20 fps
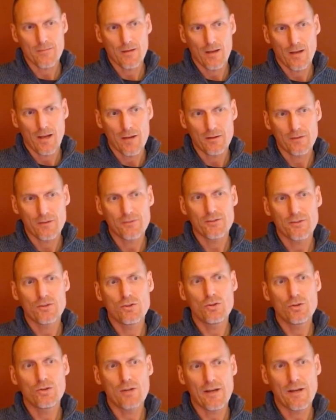I
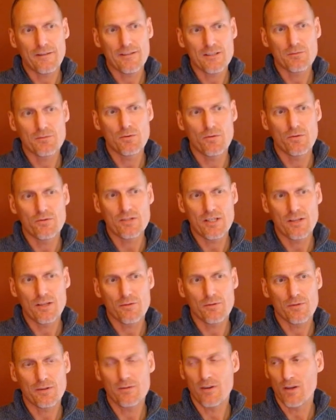do like this move
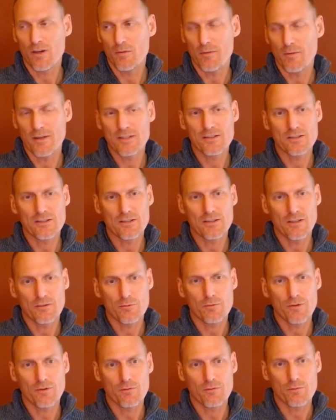g3 very much of
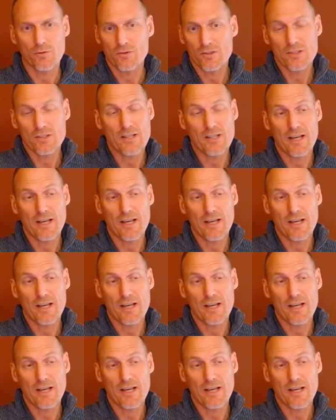Bruce's.